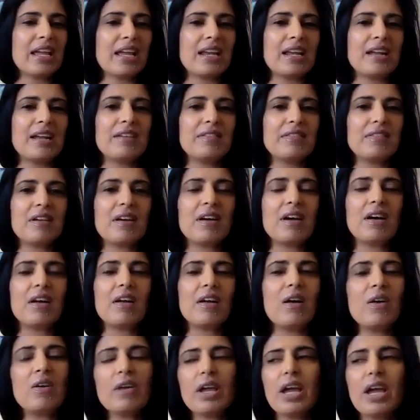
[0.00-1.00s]
And I thought,
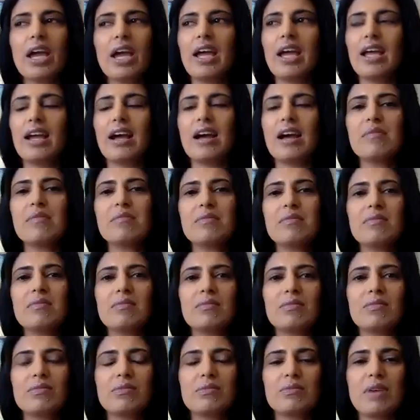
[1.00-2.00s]
okay,
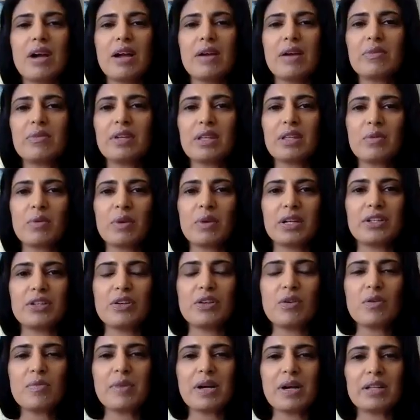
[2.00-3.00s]
I really want to
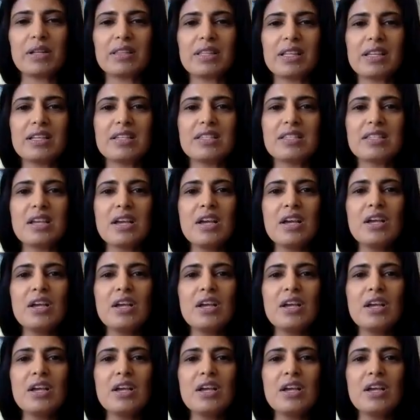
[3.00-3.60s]
know about this.